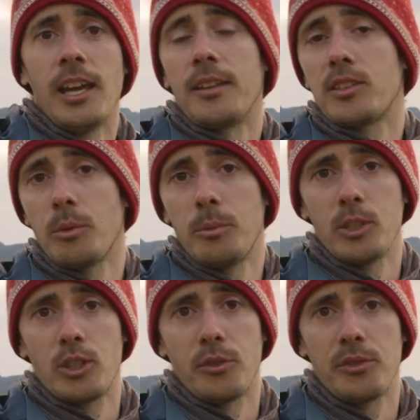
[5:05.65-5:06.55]
and some
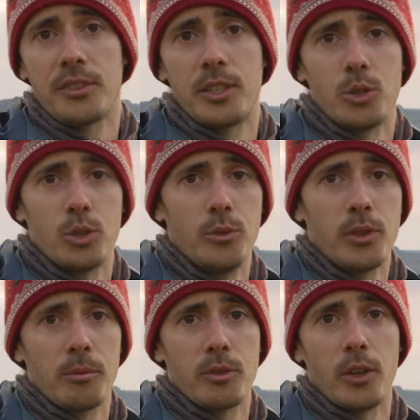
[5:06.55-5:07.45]
amount of CO2
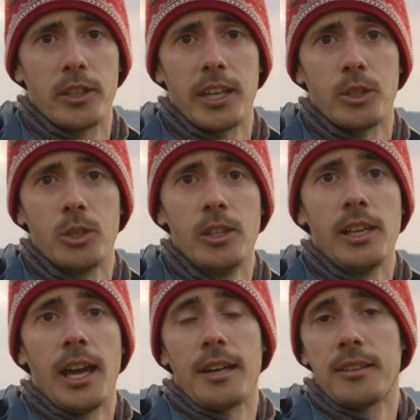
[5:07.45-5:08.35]
from the volcano,
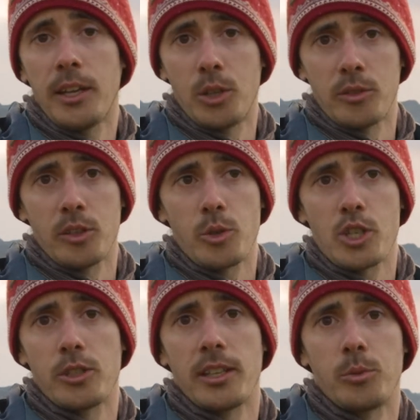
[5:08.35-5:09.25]
as high a
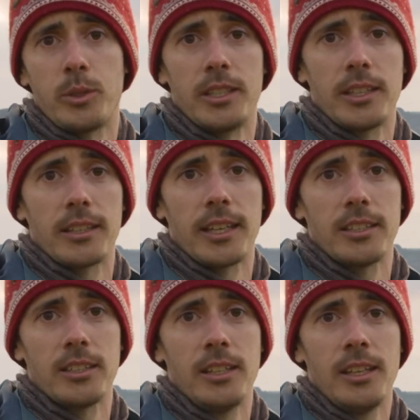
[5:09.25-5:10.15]
concentration as we can get.